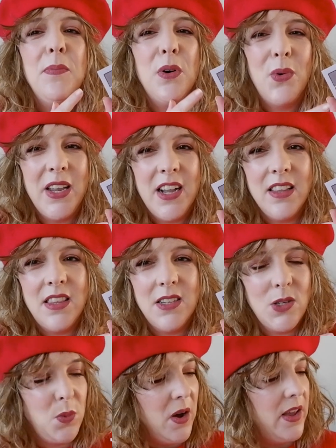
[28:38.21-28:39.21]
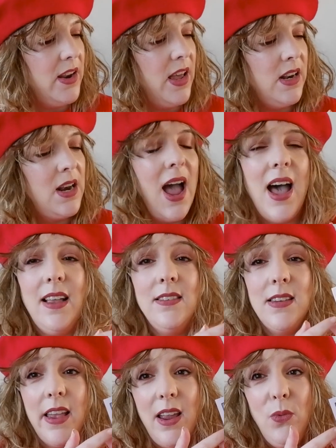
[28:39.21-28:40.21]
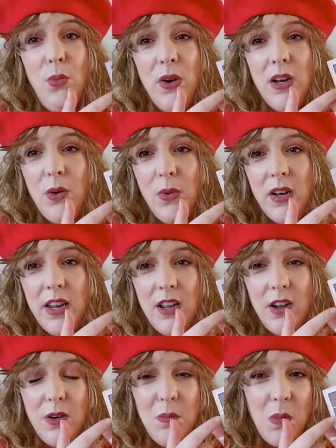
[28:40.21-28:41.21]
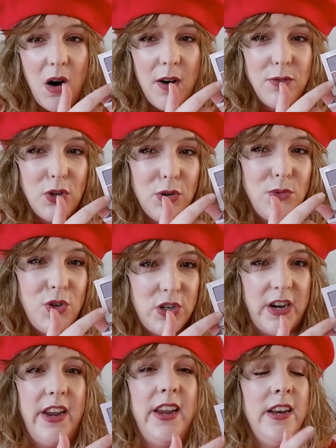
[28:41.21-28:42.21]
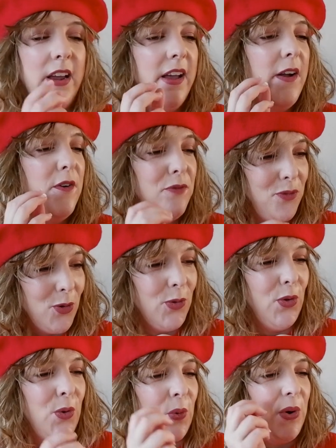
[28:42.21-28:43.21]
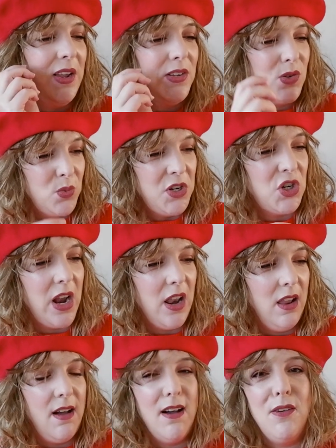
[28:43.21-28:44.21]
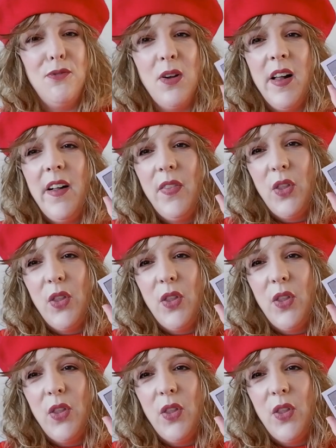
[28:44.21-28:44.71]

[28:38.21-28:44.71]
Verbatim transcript: But we got this one, and it has a really, really good mauve tone shade for the crease, which I love.